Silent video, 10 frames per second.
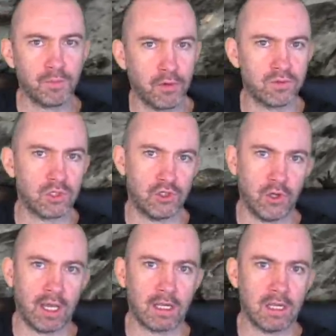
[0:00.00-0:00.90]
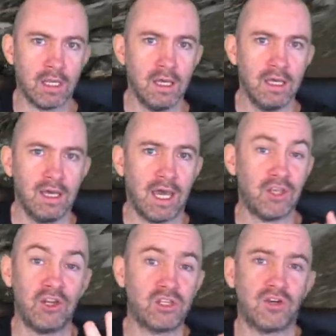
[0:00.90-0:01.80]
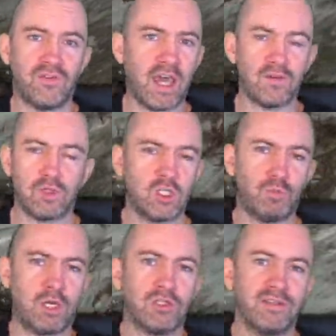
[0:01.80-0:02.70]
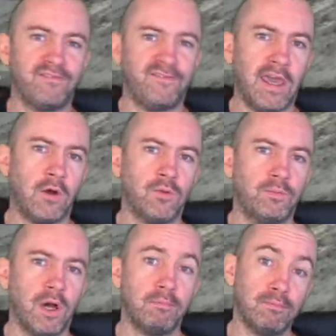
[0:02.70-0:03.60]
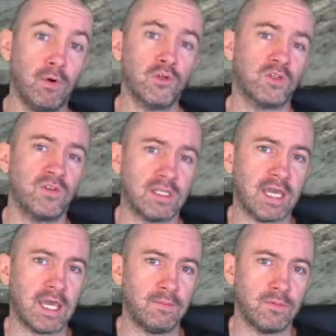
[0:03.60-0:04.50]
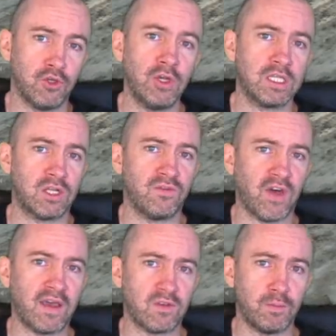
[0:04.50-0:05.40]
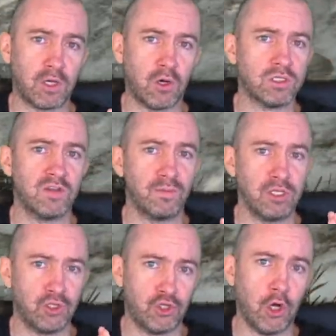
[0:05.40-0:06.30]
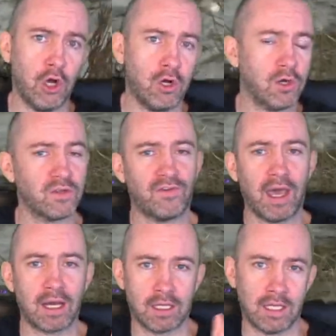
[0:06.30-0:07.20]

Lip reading: or pulled their chute early and you need to revive them just because they fell. But most of the time, you need to revive them because they've been shot or they've hit a